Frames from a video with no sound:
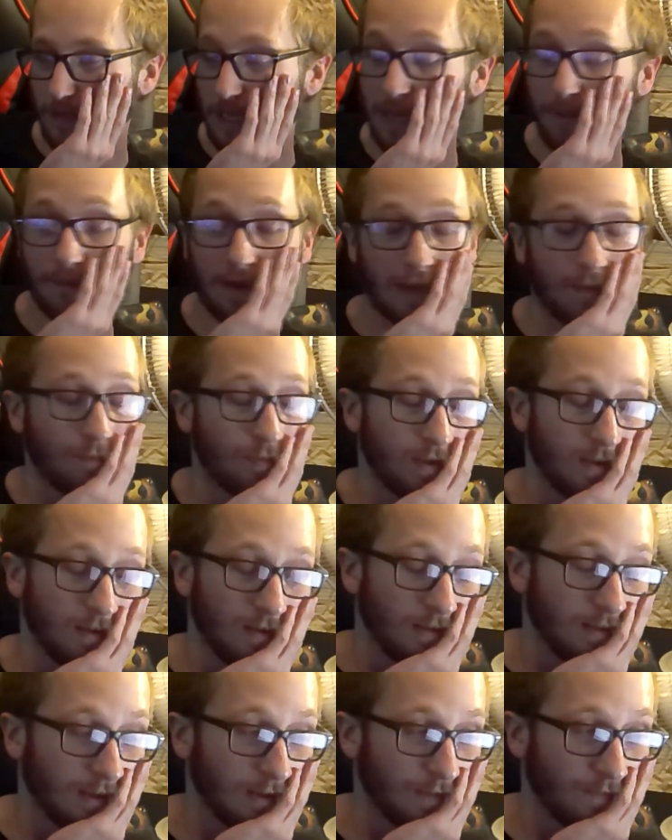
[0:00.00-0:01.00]
It might
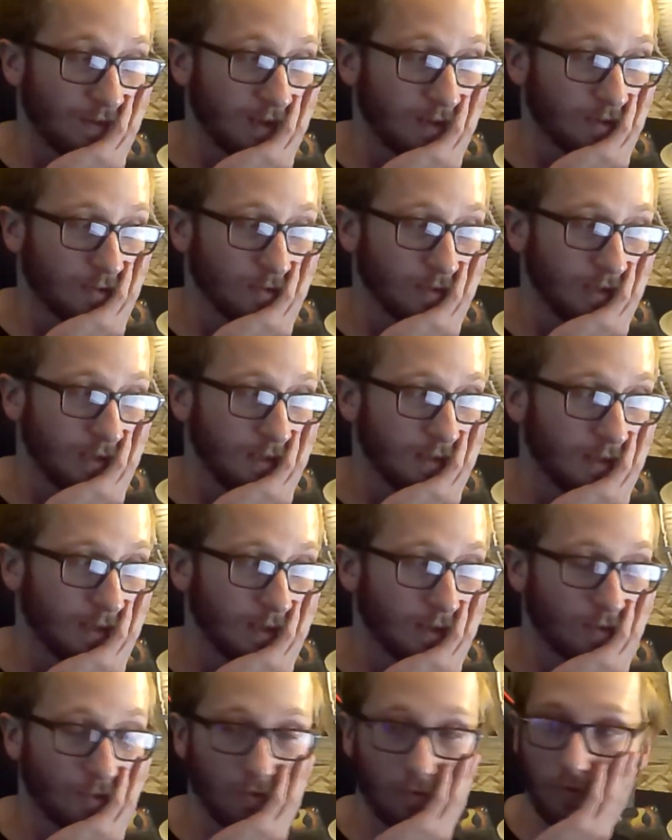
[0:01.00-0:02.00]
be like Valkyrie and
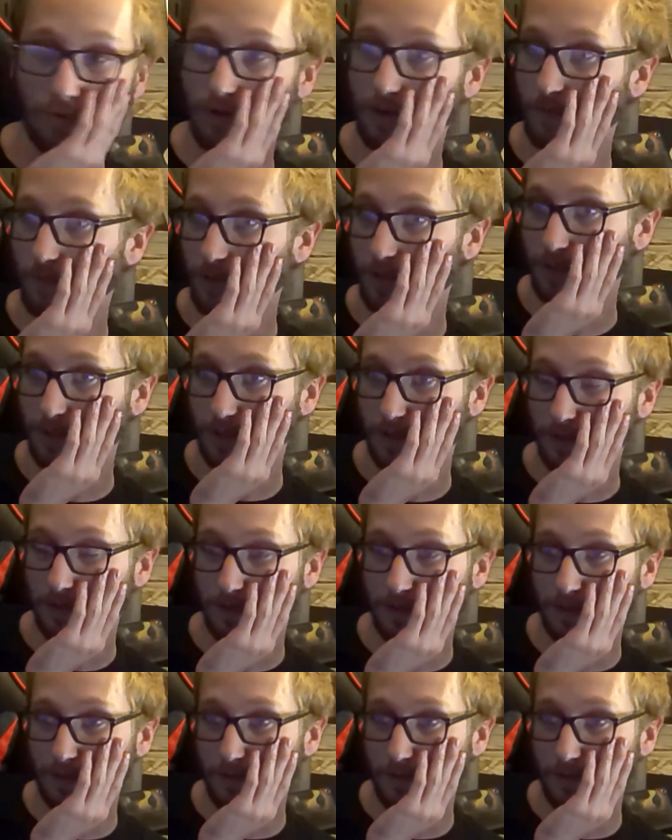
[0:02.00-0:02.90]
like Thor and whatnot.